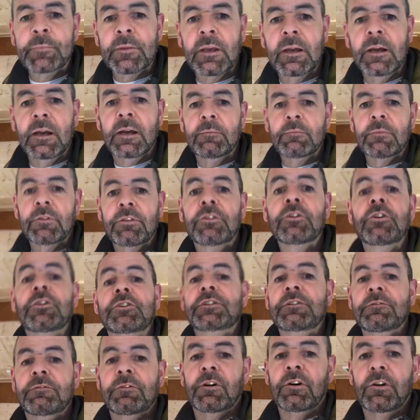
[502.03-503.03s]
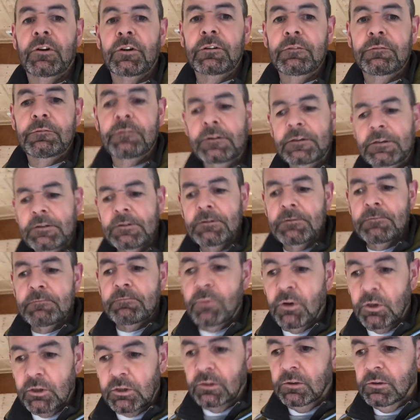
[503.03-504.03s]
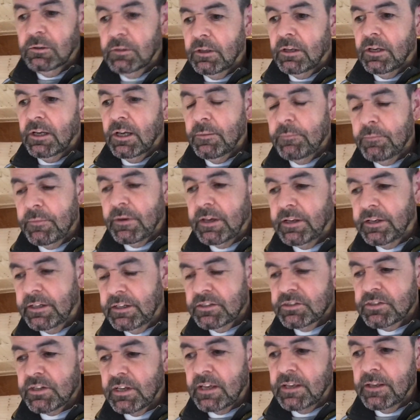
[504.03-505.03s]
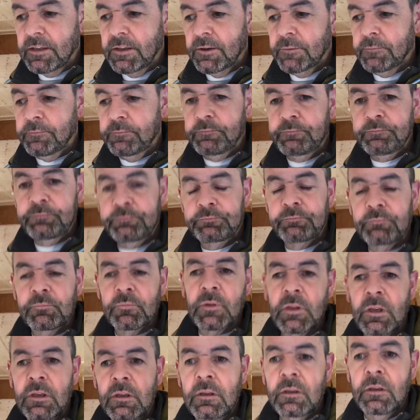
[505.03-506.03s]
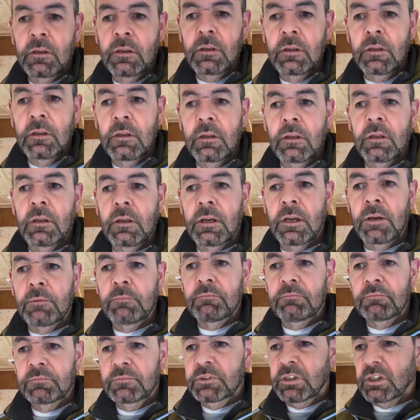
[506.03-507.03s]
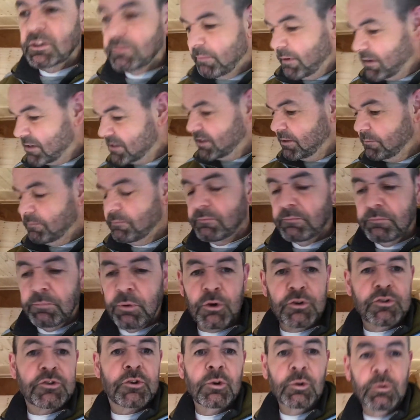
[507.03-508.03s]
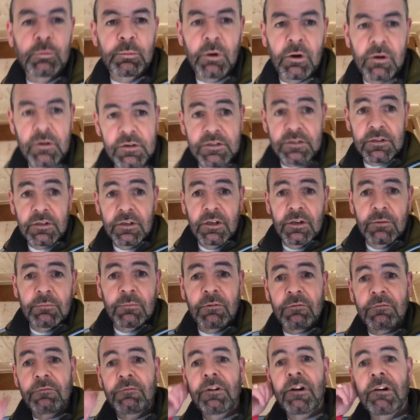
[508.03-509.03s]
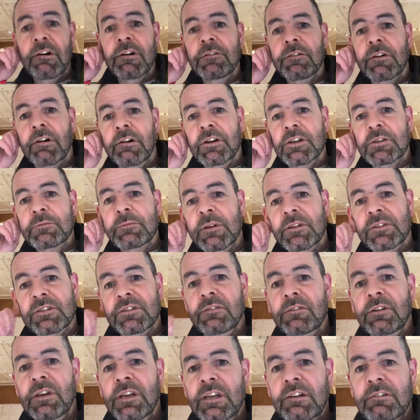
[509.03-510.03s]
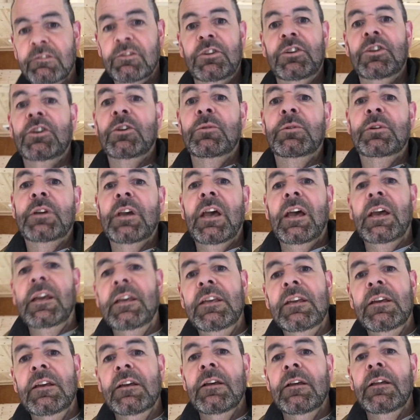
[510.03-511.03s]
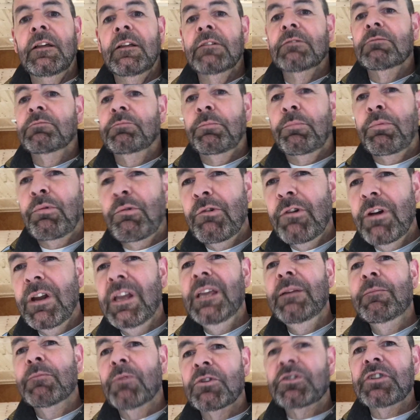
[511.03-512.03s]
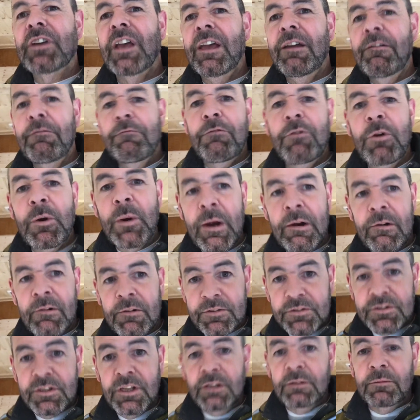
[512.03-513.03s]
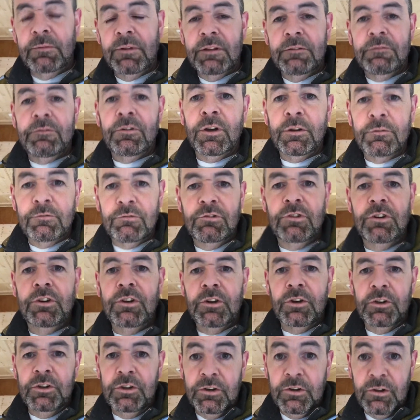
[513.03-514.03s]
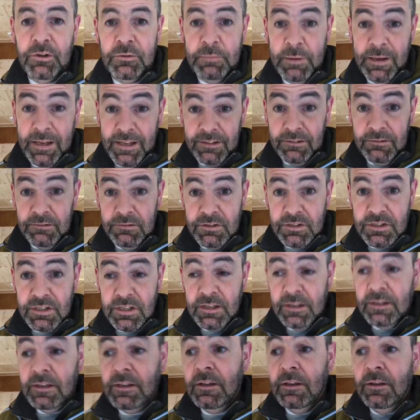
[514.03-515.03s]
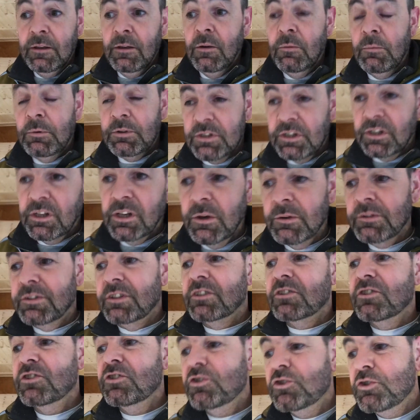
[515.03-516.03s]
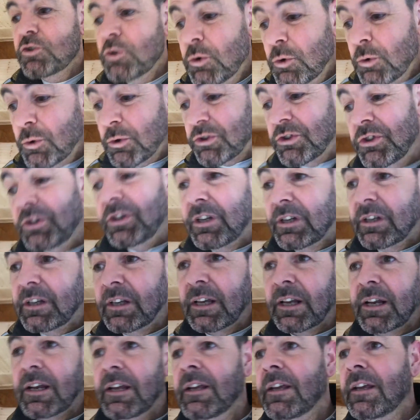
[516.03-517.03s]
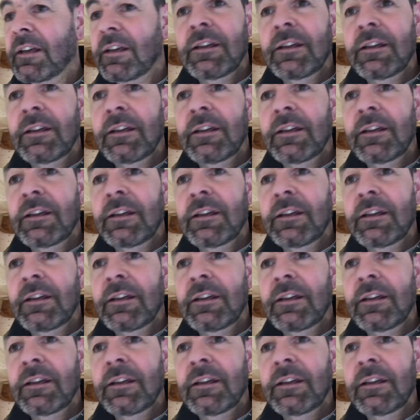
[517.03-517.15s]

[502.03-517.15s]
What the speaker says: 35 model, and it's a it's like basically a posh cool box, but very, very expensive here in the UK. Pretty much everywhere I've seen, they're £599, which I know is extortionate. You can get a